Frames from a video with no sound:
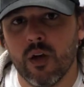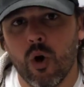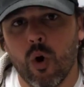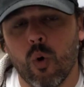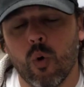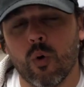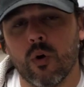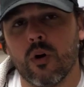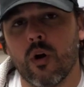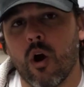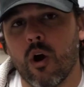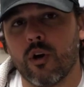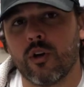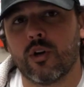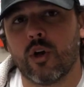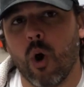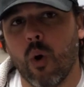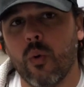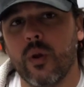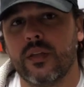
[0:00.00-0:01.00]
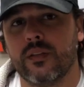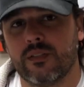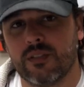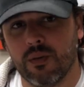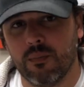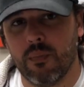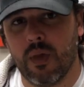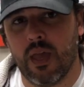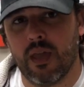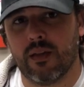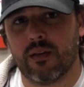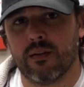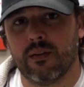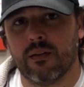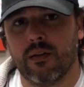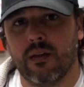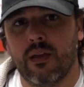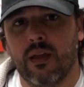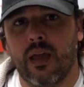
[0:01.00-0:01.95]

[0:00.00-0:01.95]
or are going to make,